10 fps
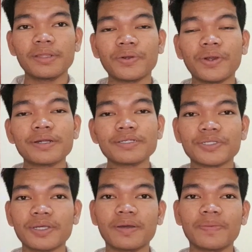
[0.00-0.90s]
There are
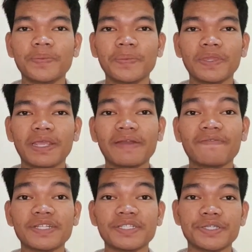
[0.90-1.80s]
some
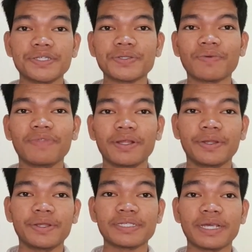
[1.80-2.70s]
advantages of
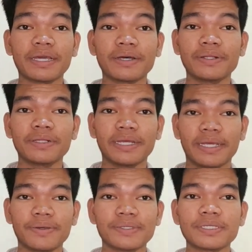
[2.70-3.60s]
learning
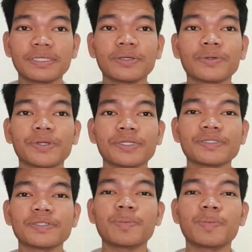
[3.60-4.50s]
psycholinguistics according
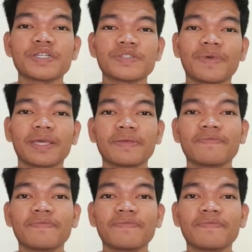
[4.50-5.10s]
to the perspective